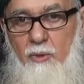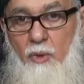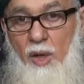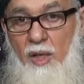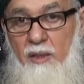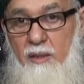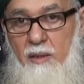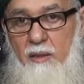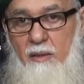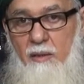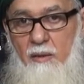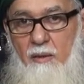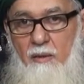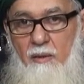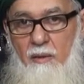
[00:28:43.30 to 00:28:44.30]
to us,
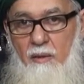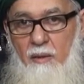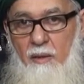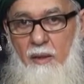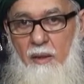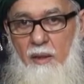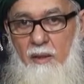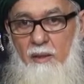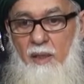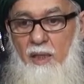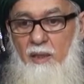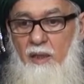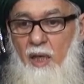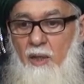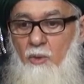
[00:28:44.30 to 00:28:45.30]

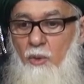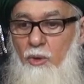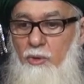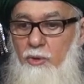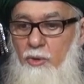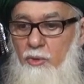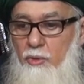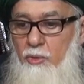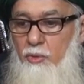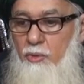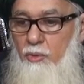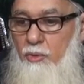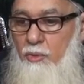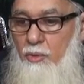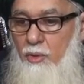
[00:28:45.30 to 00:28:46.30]
that I want you
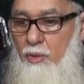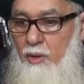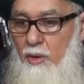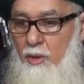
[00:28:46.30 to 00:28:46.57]
to